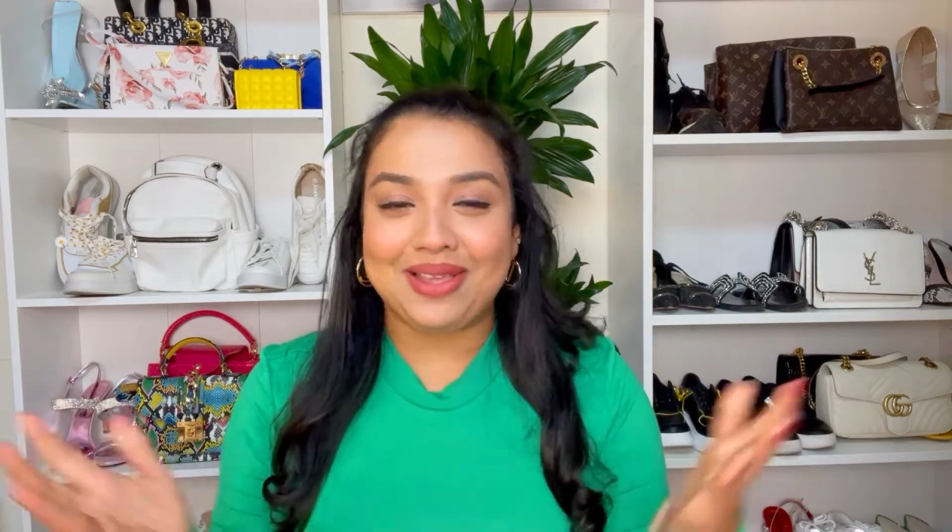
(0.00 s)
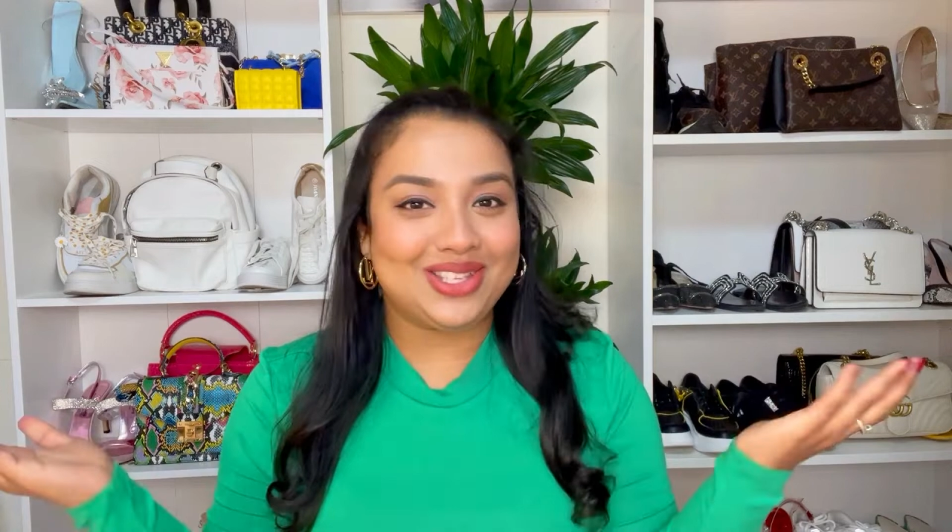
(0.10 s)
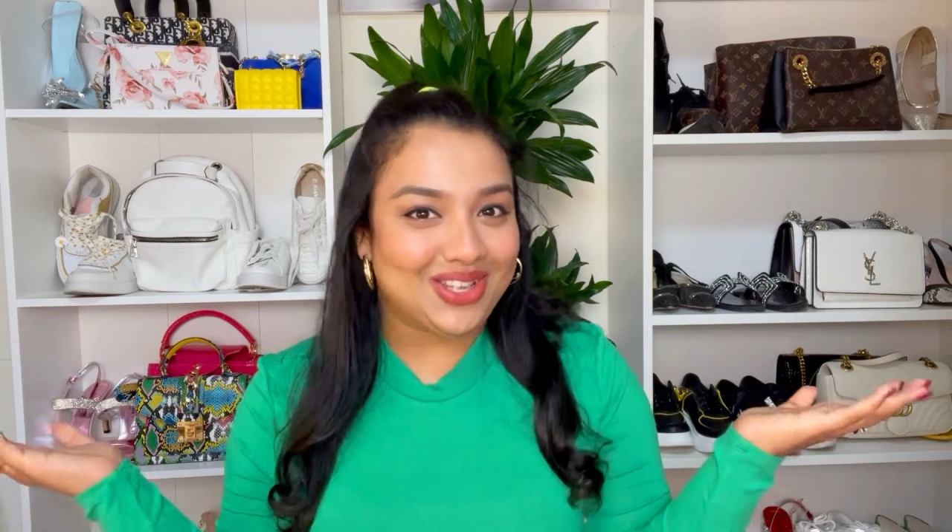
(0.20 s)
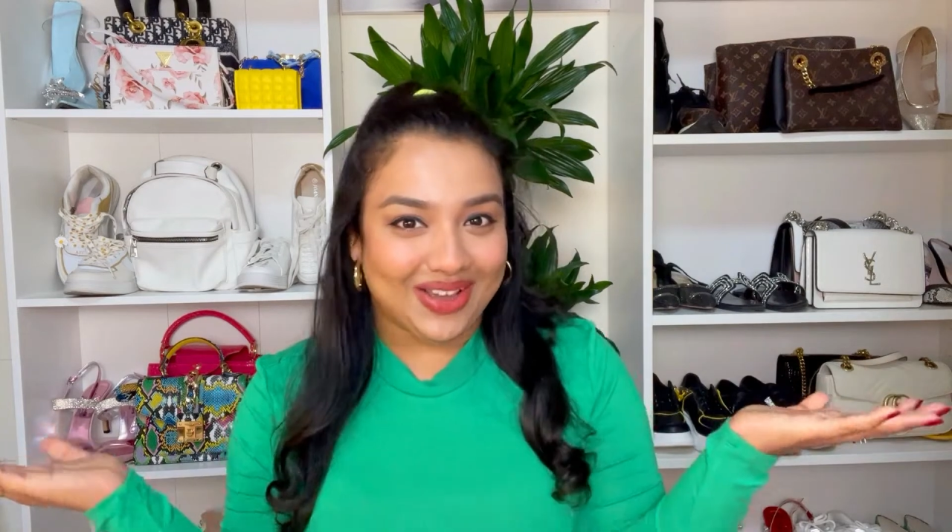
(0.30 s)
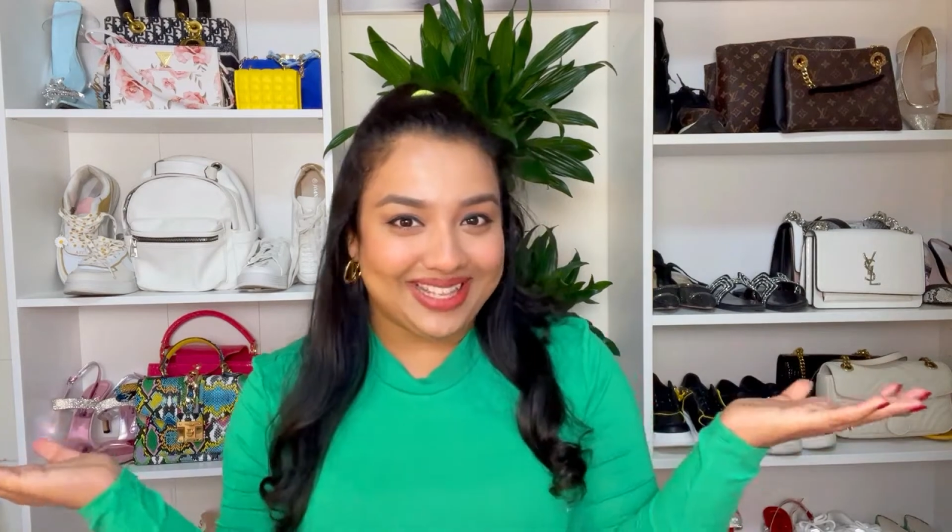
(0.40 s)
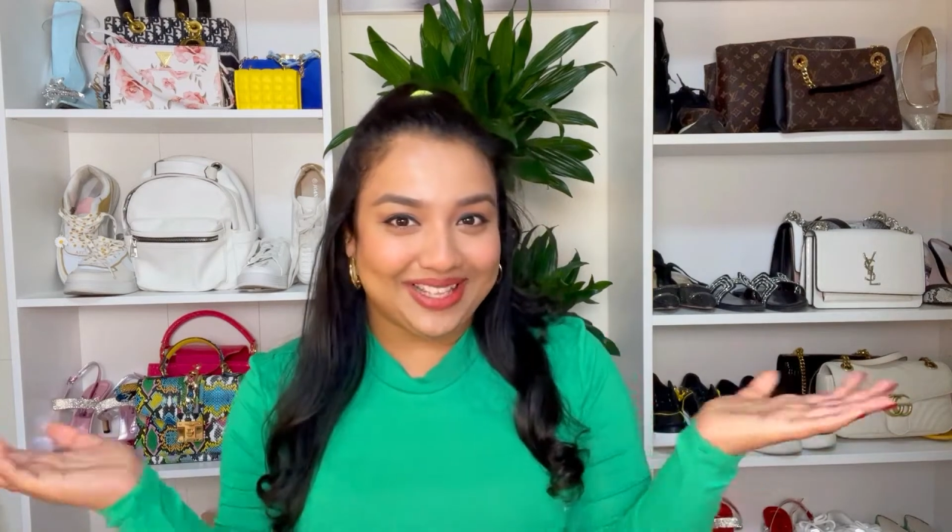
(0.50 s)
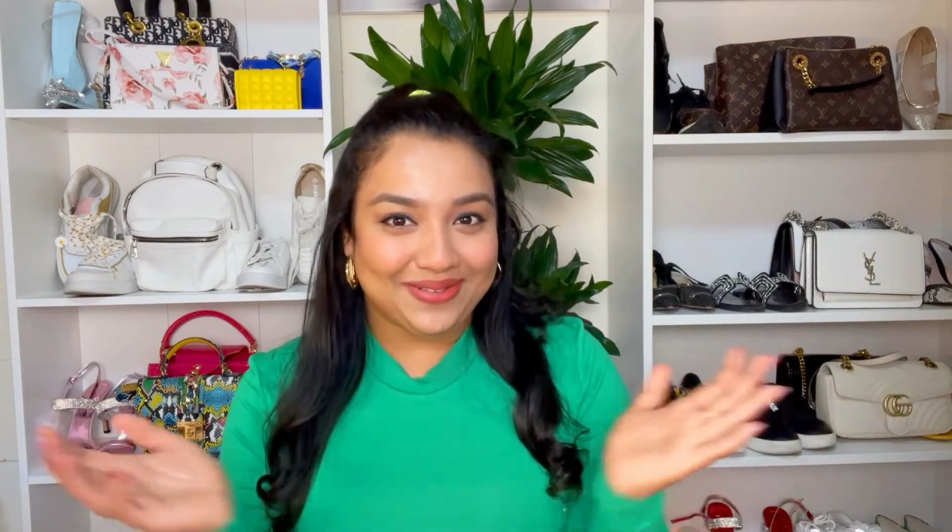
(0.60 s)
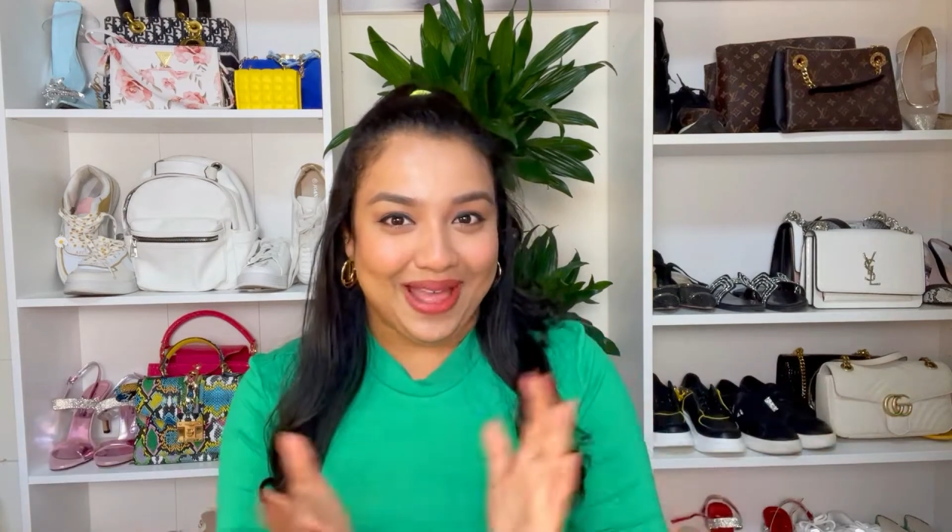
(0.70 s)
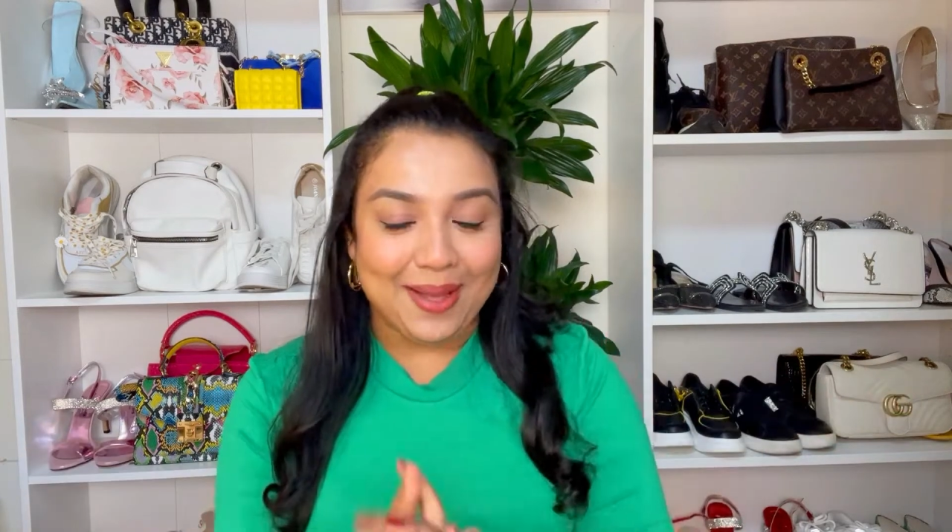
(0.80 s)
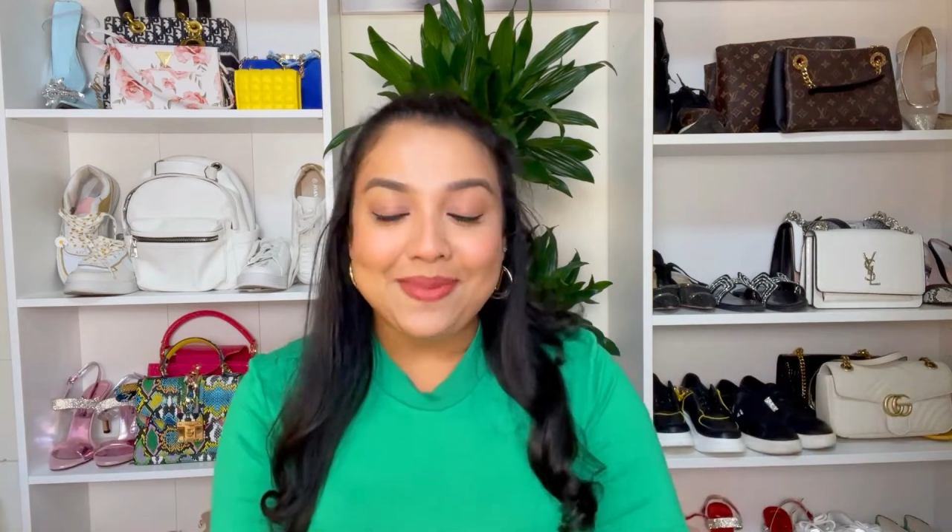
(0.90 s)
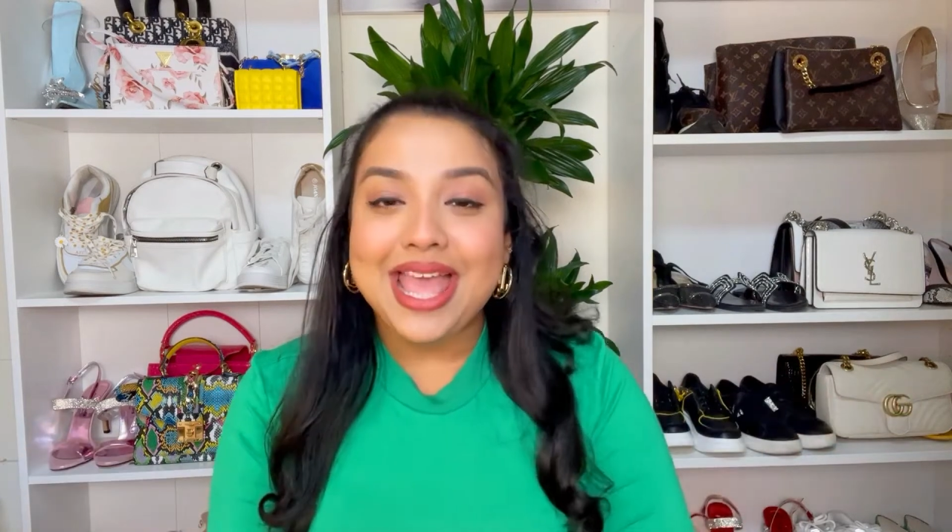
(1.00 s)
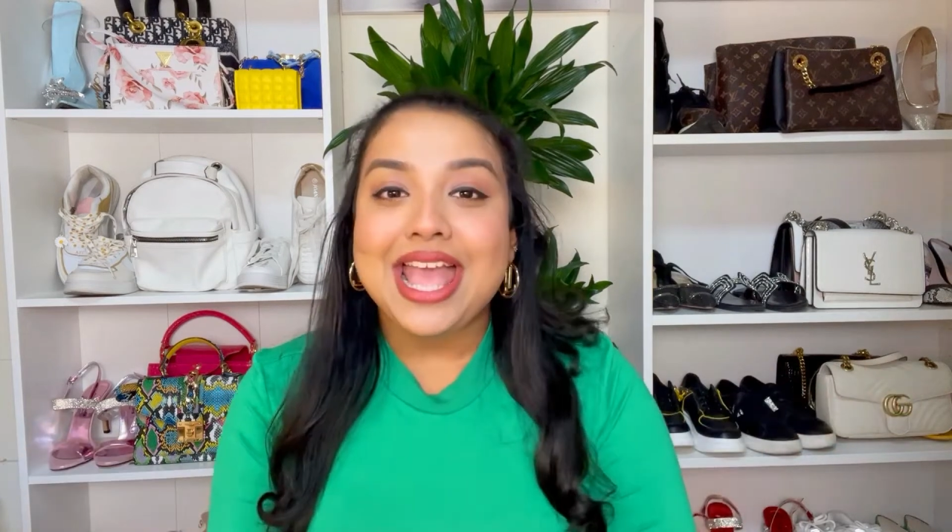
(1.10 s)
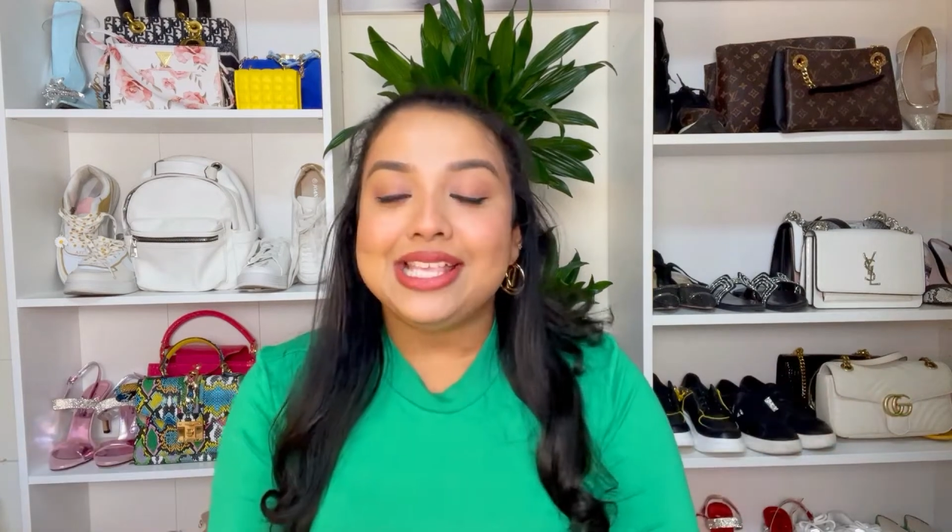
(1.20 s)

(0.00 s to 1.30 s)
and join the fam.